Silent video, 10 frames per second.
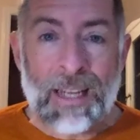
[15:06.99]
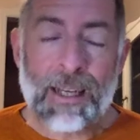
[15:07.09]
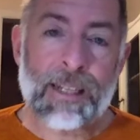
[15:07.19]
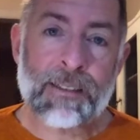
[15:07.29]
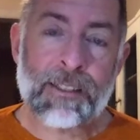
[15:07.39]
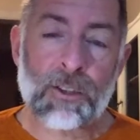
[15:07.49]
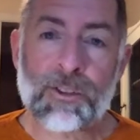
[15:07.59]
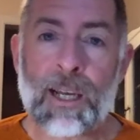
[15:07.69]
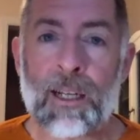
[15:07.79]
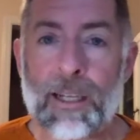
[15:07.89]
And, you know, it's
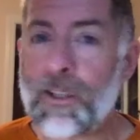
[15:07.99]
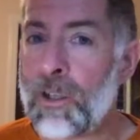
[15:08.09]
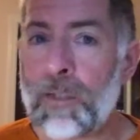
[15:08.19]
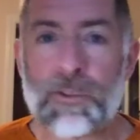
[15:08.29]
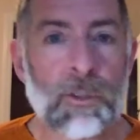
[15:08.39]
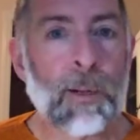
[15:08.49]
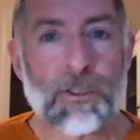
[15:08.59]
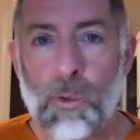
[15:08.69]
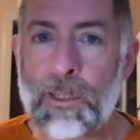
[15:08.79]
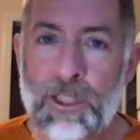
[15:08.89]
kind of like all of us who
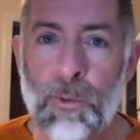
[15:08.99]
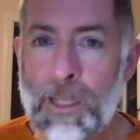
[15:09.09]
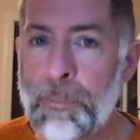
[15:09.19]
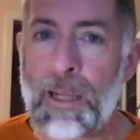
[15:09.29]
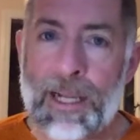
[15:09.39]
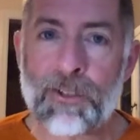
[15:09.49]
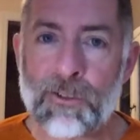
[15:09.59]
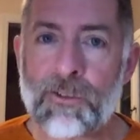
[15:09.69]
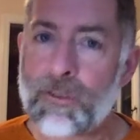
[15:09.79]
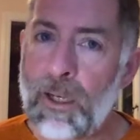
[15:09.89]
bought 2020
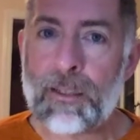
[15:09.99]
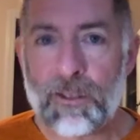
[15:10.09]
planners, right?